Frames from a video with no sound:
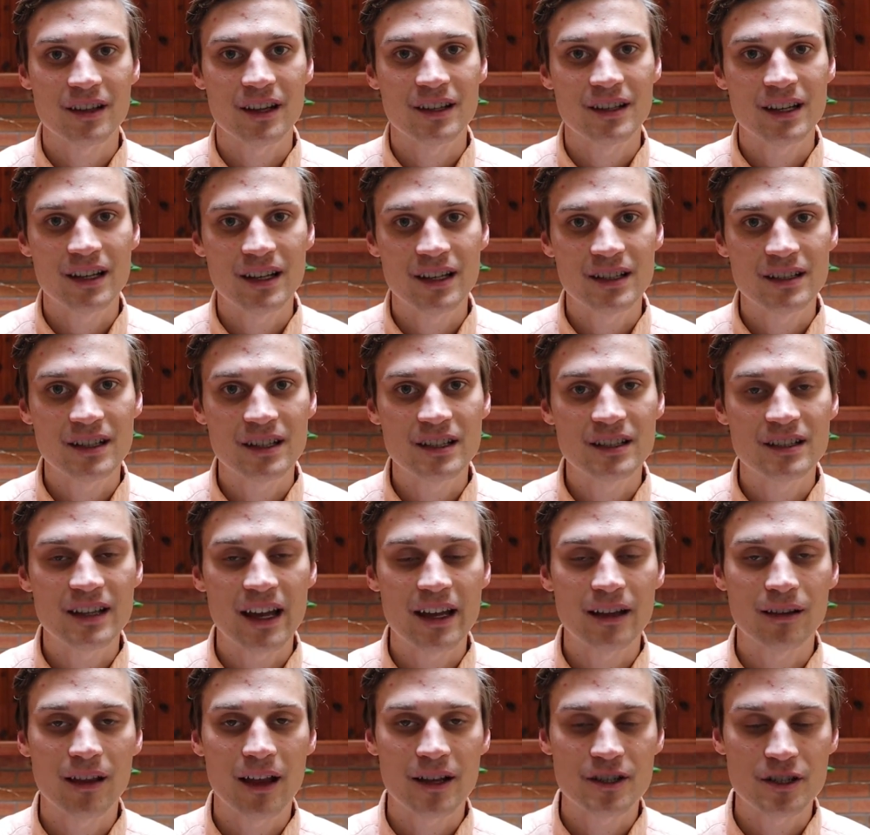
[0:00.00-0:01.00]
in the Tennessee
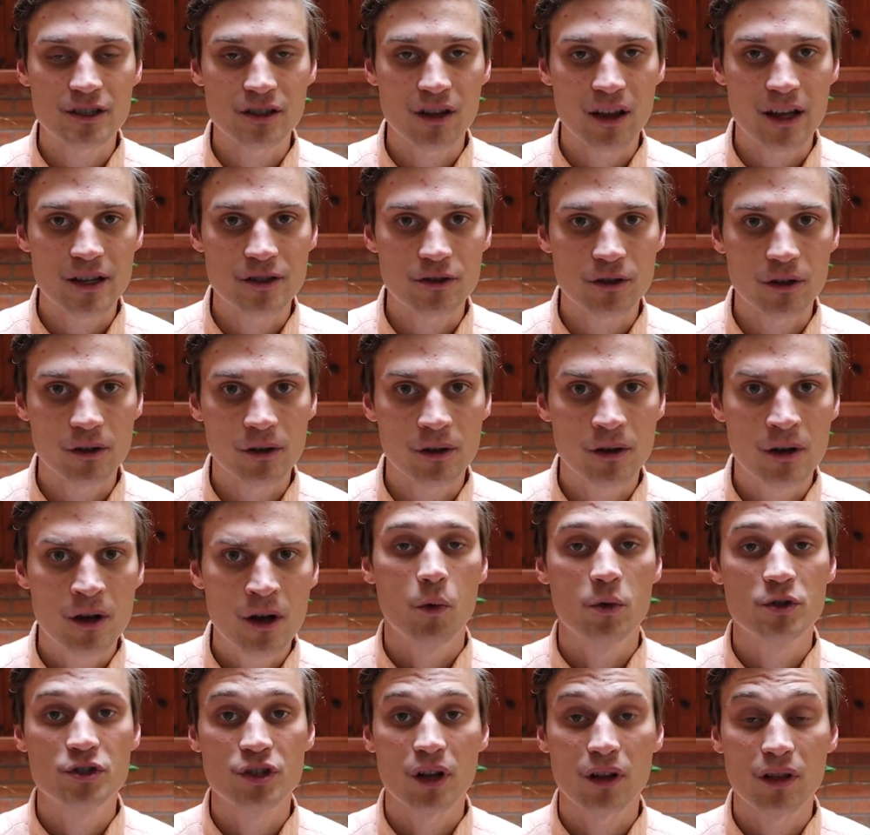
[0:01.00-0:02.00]
State Legislature,
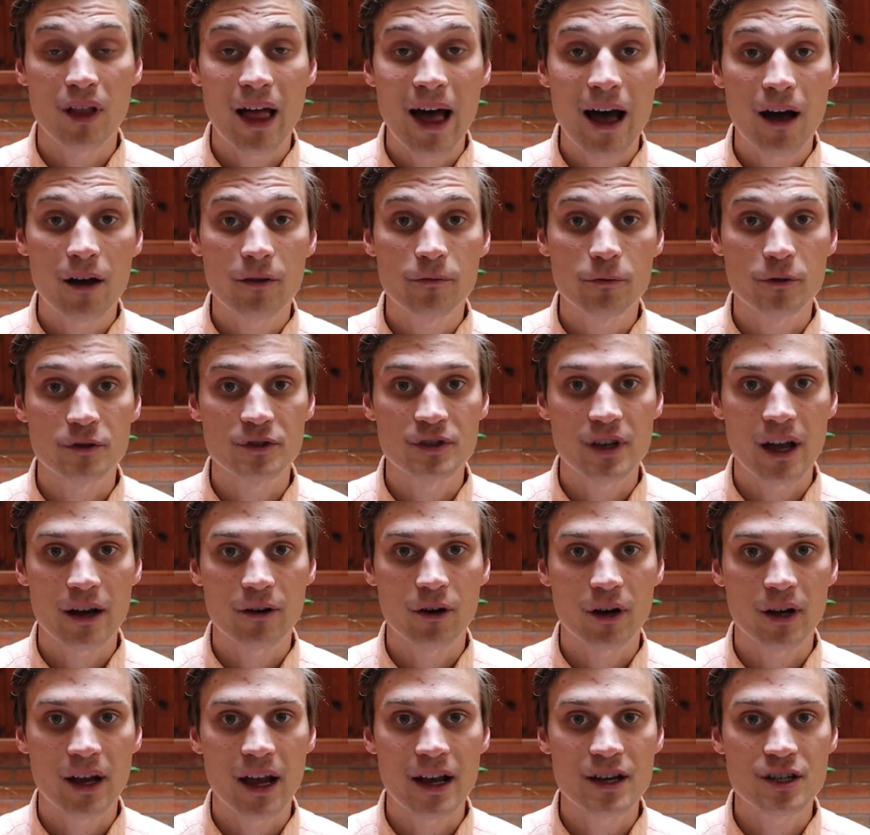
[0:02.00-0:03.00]
which allowed for
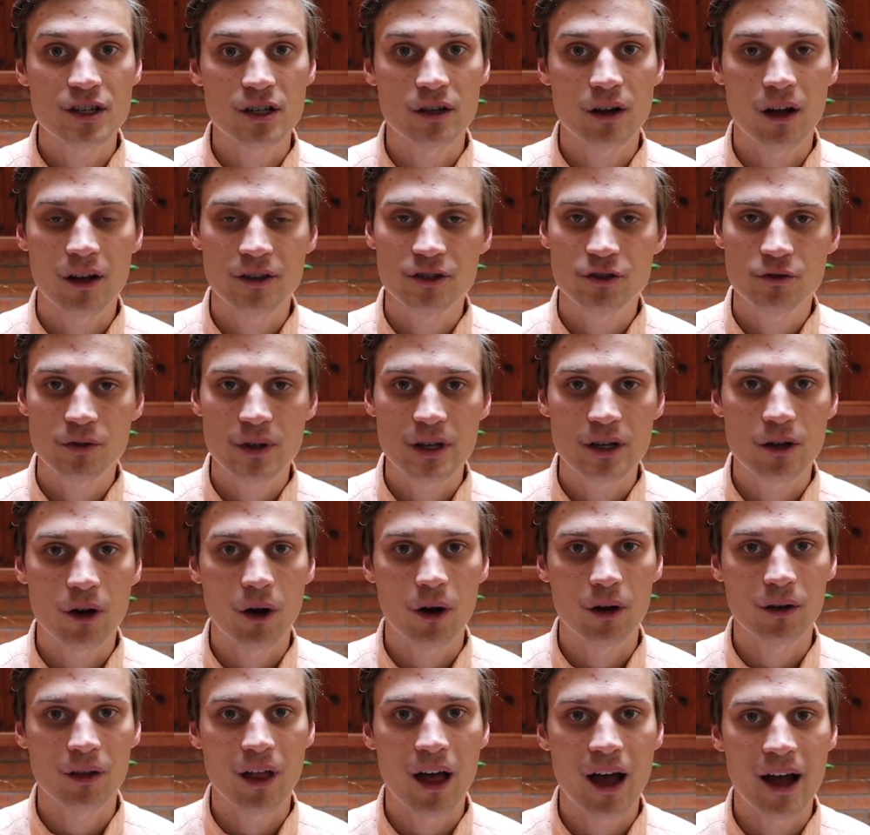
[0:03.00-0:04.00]
segregation on
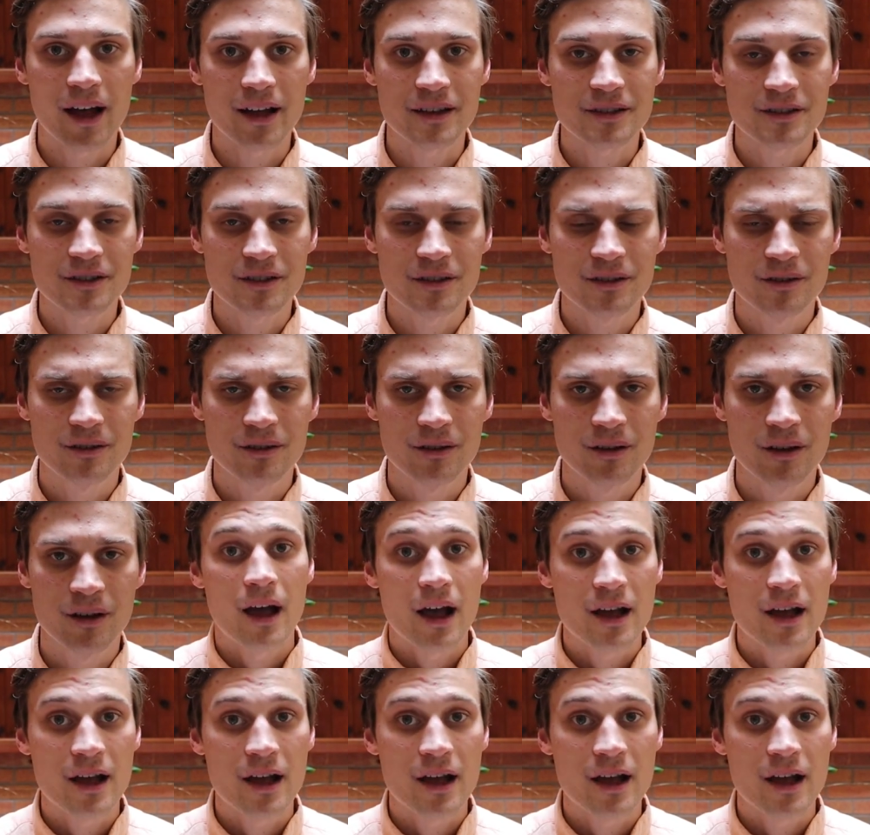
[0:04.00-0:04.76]
streetcar lines.